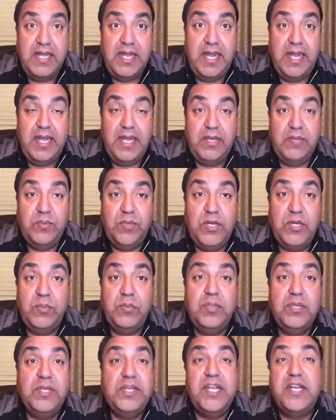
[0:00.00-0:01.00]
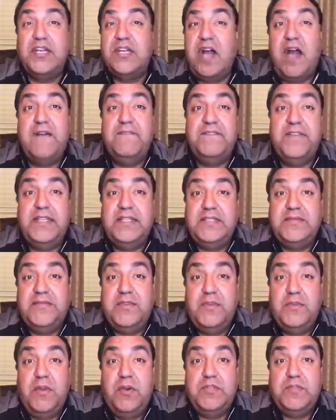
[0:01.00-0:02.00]
And we don't look at conflict
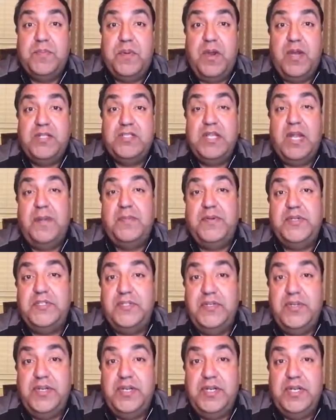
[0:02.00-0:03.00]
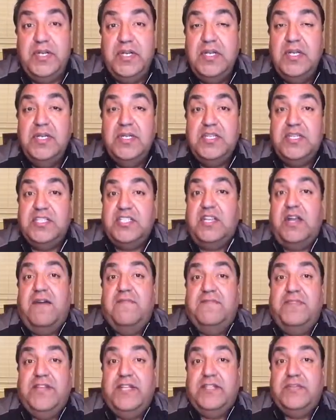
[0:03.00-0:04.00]
for the most part as an opportunity, because
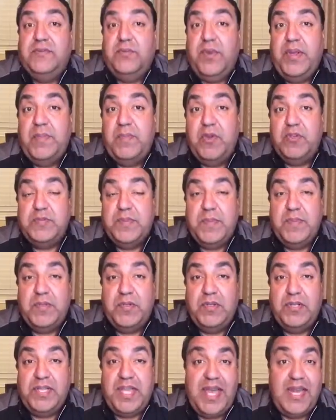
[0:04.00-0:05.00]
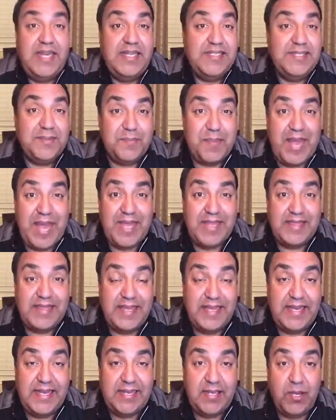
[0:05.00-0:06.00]
conflict, the way most people look at it, it's a bad
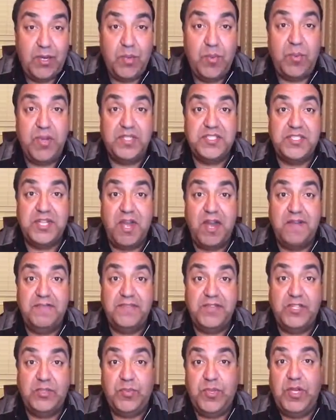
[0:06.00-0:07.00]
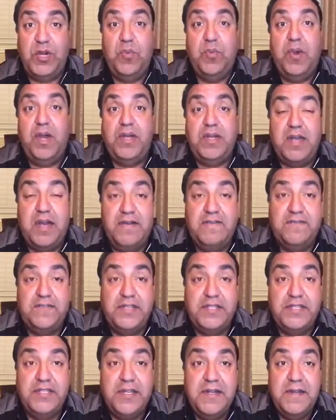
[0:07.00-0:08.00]
thing. You know, who wants conflict? We don't want
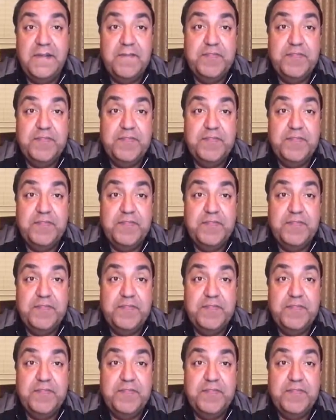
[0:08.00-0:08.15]
conflict.